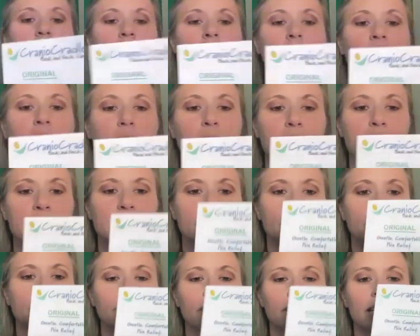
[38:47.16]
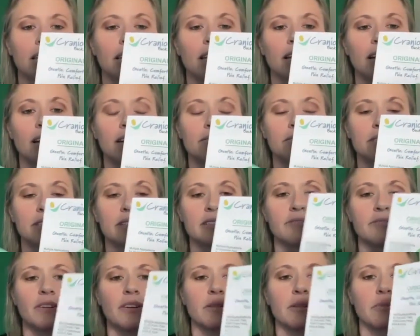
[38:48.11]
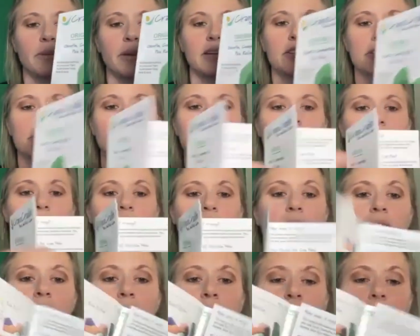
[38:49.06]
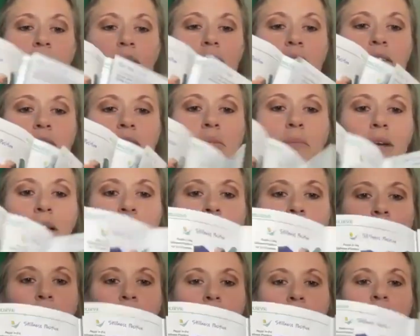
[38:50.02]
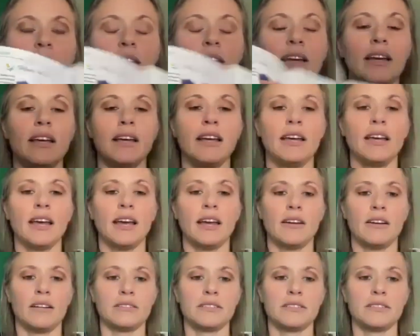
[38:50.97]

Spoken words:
Another PT friend loves this for her patients. So it comes with a little manual and all